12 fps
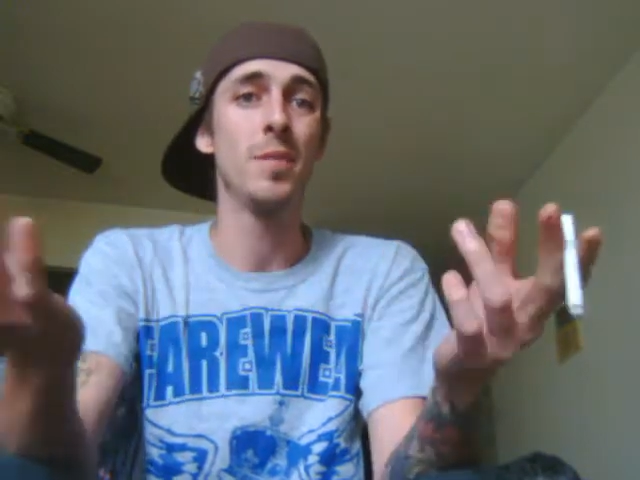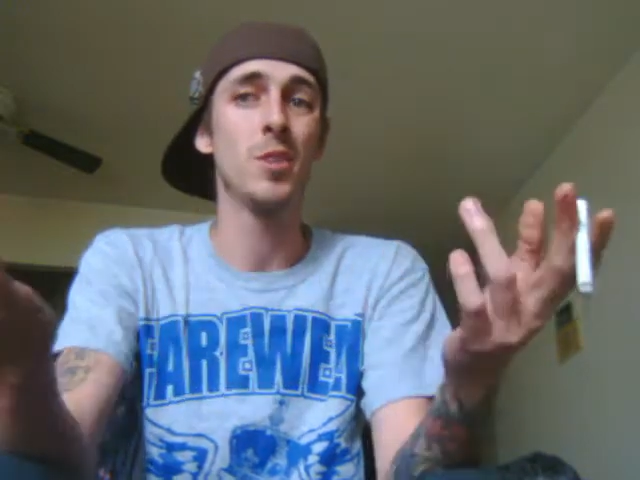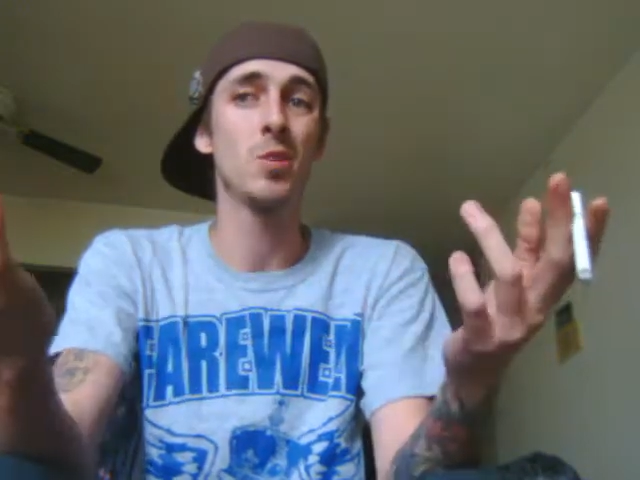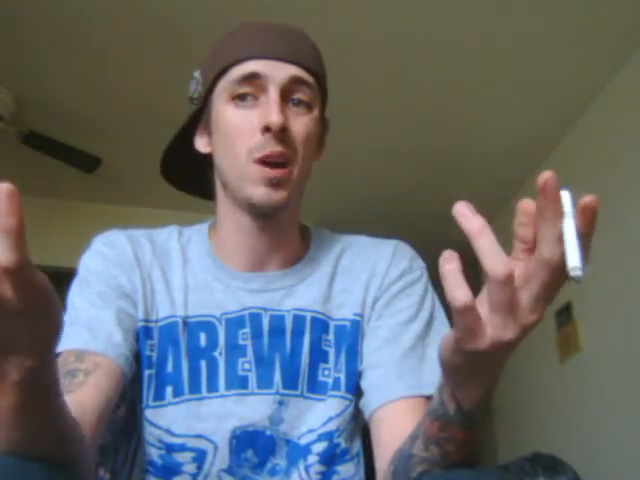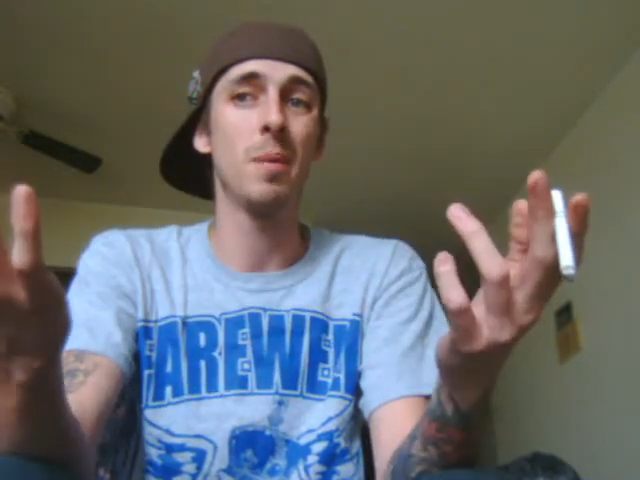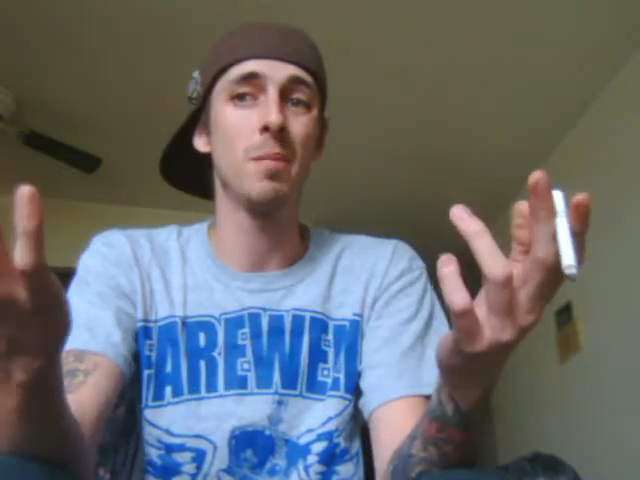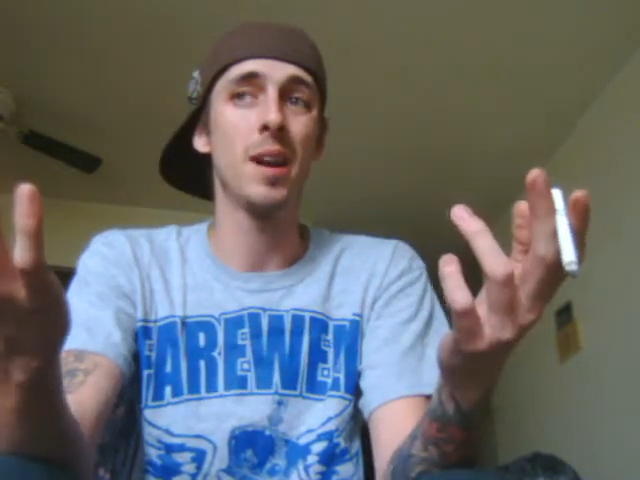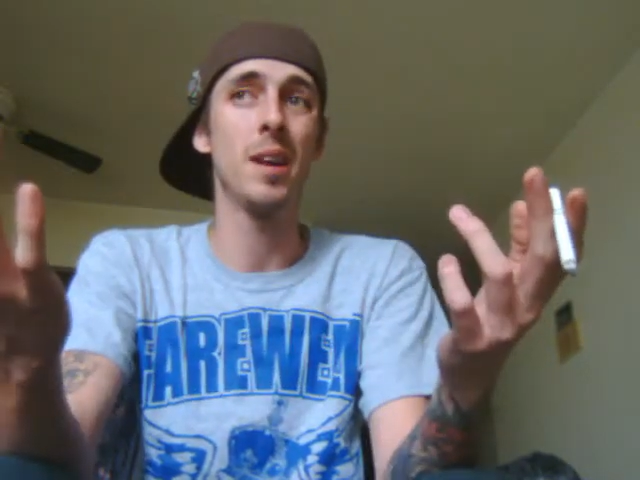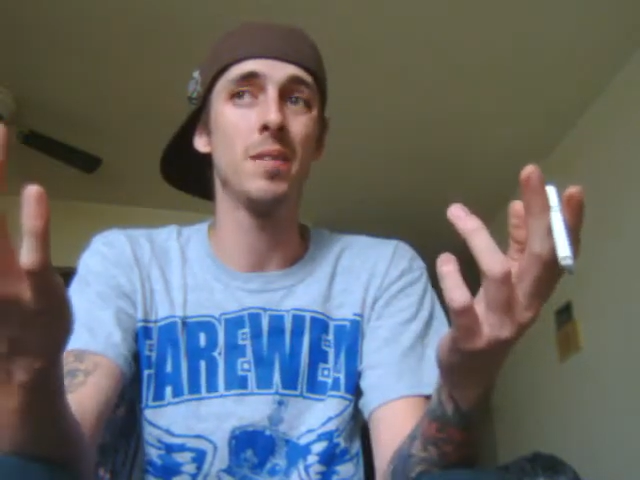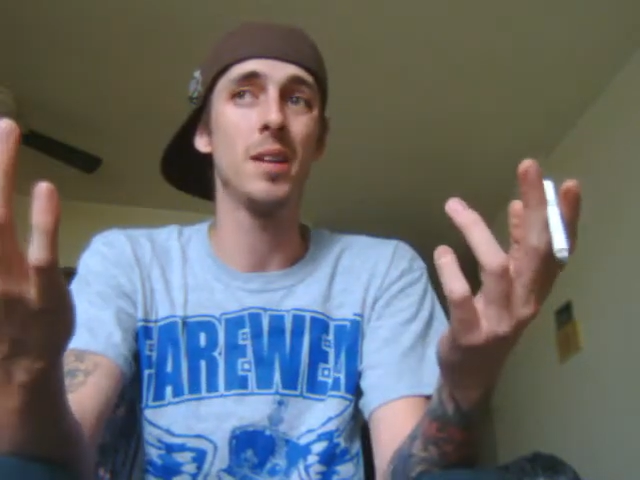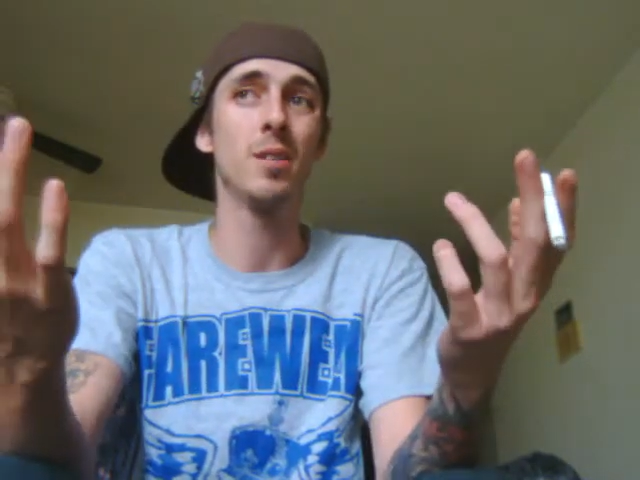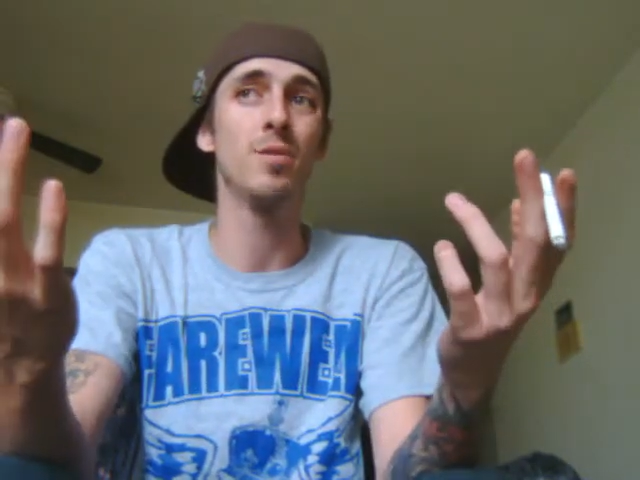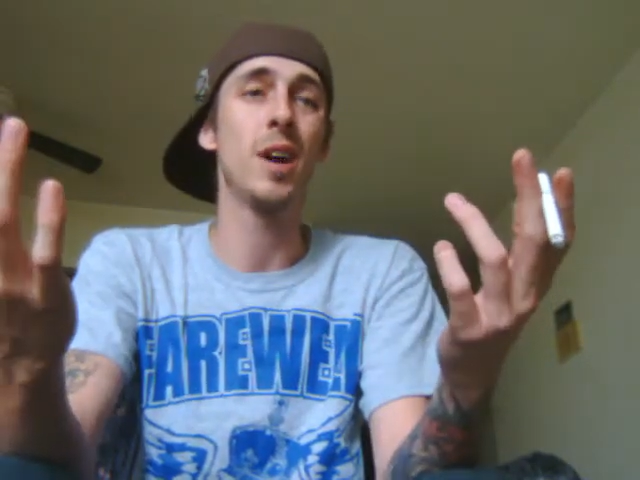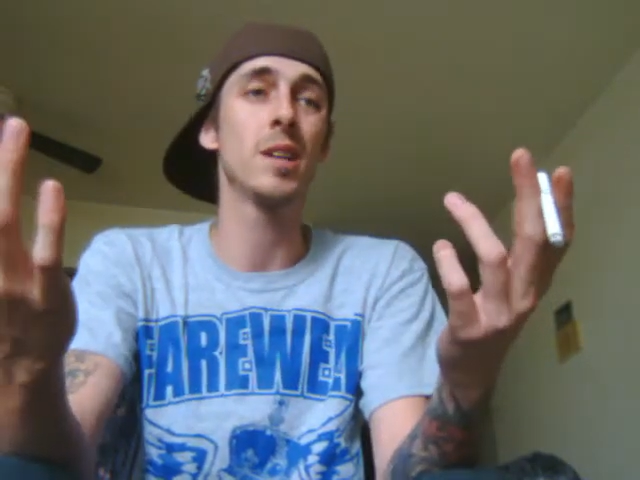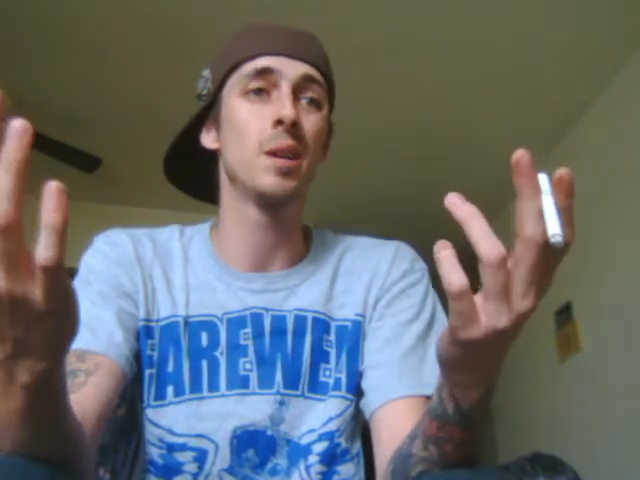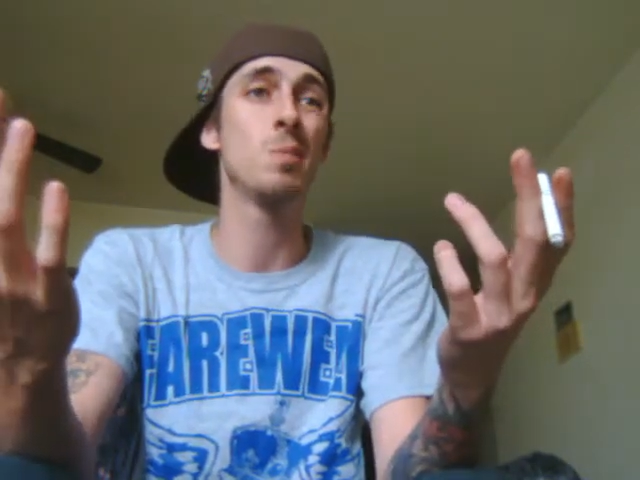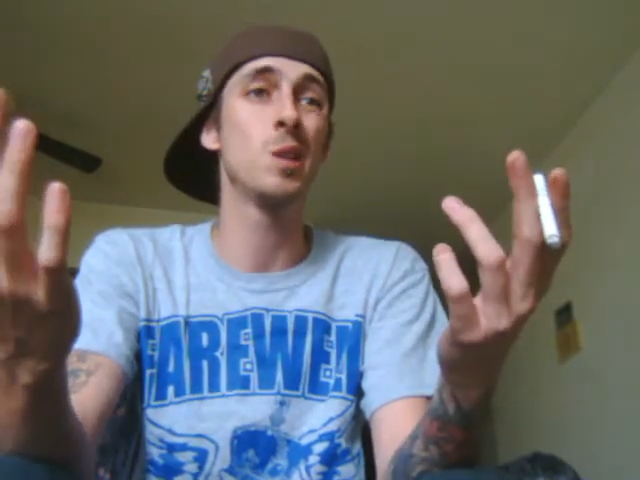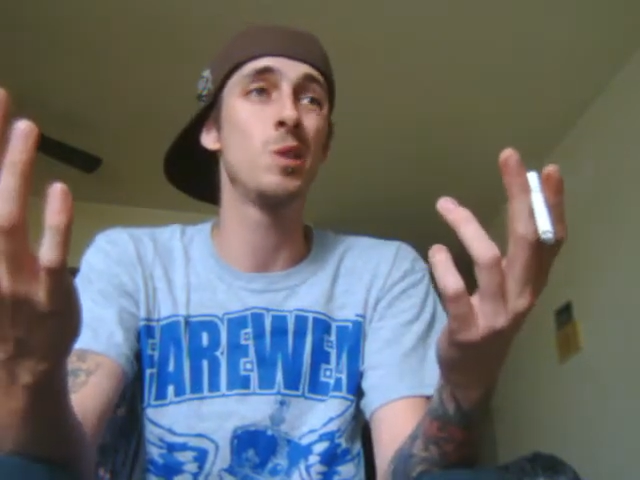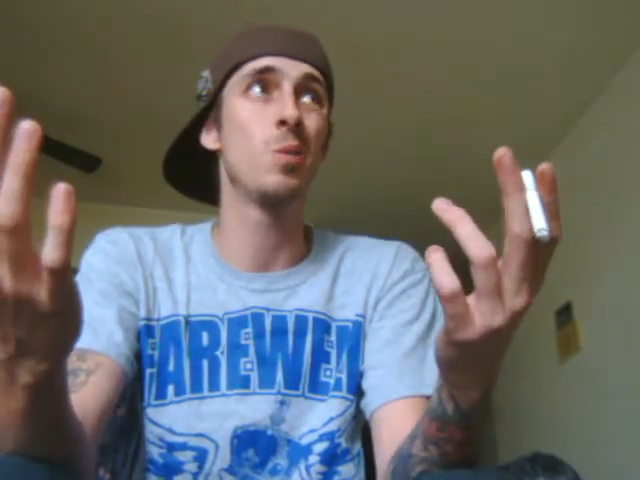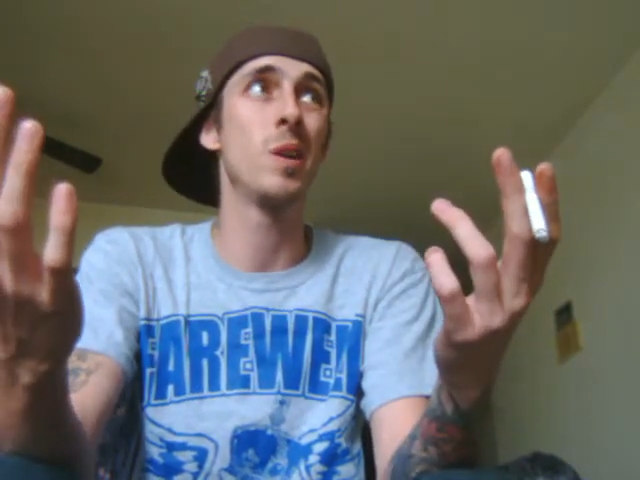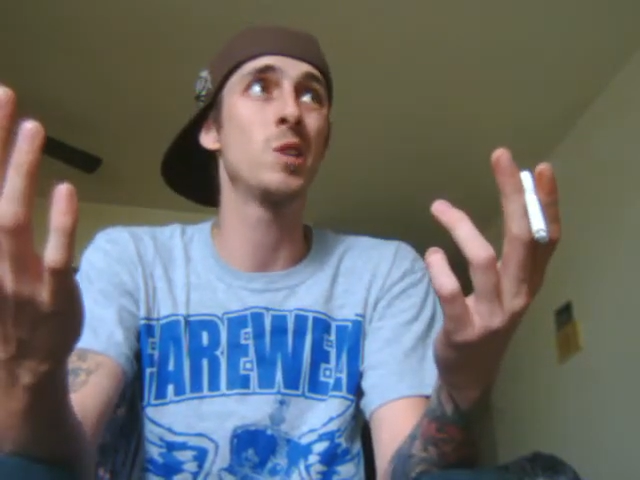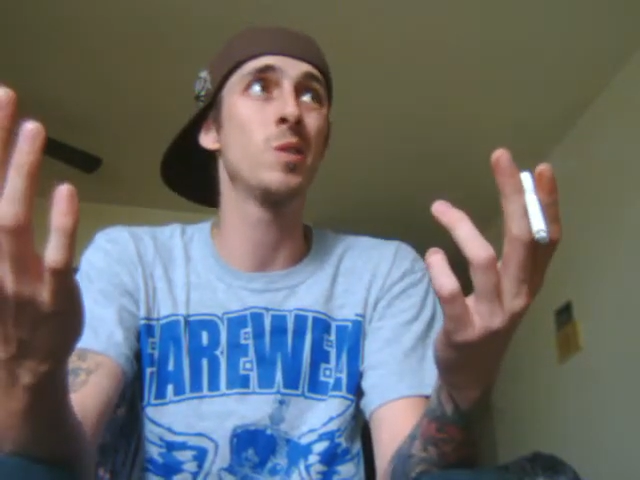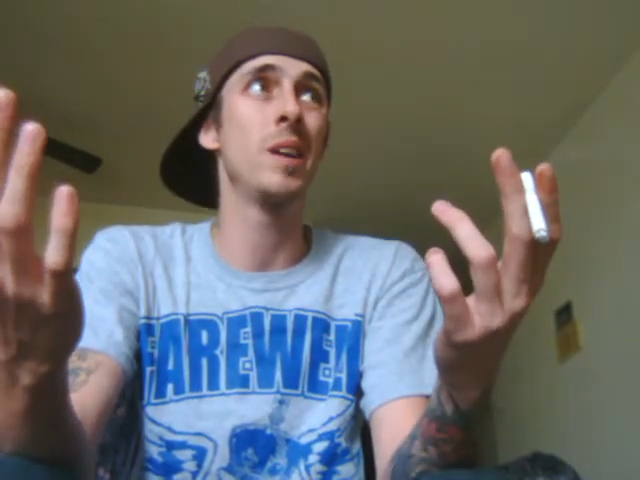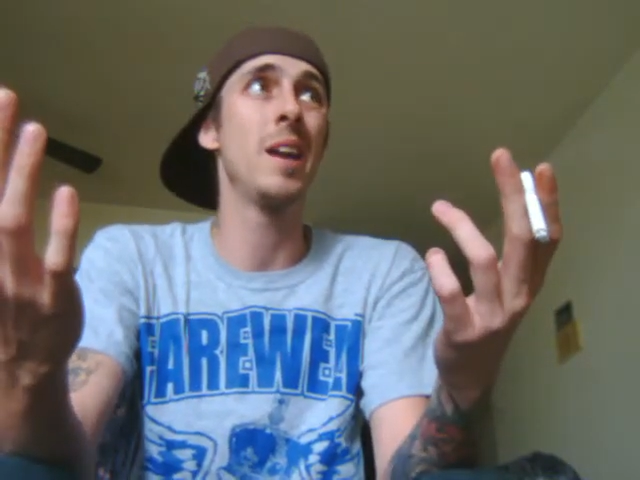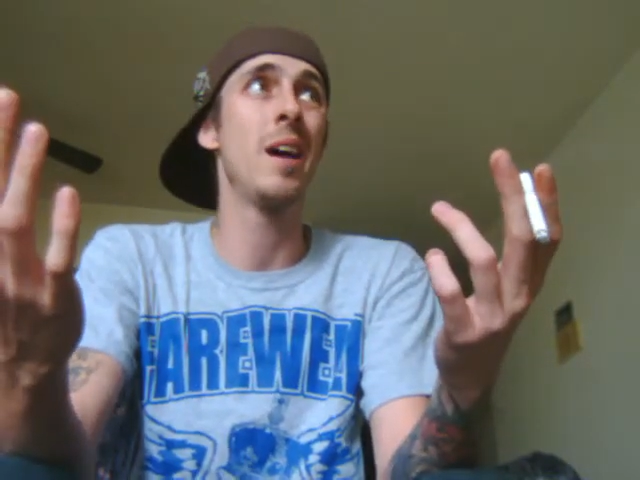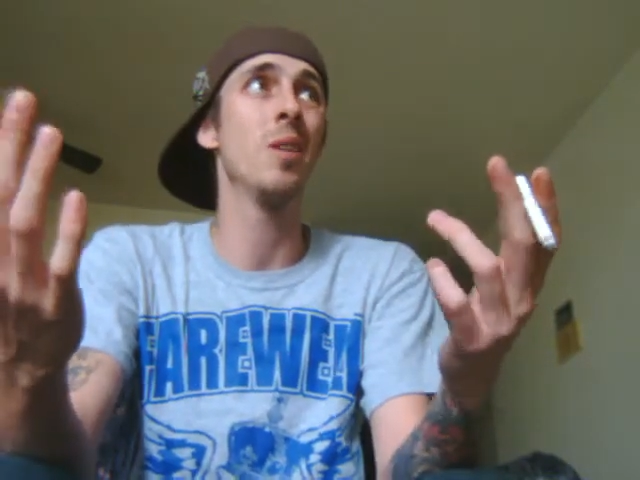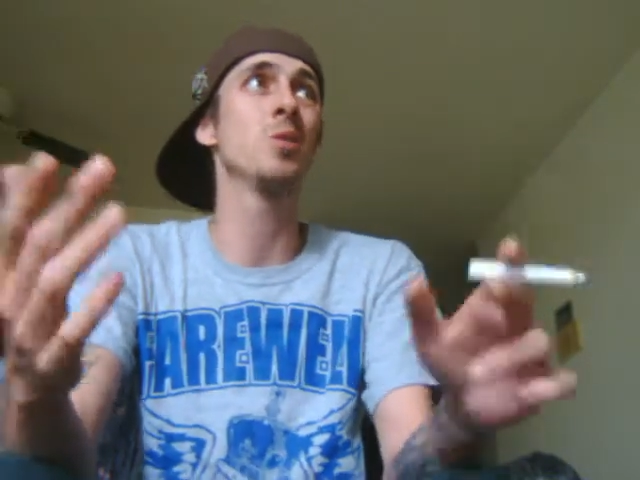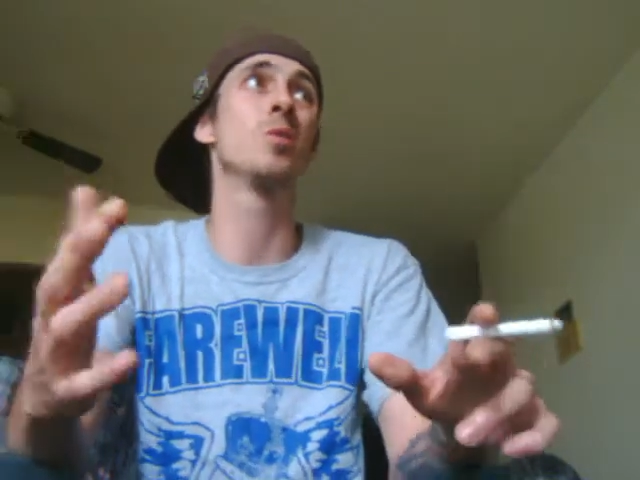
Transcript: So I'm kind of in a fucked up situation right now.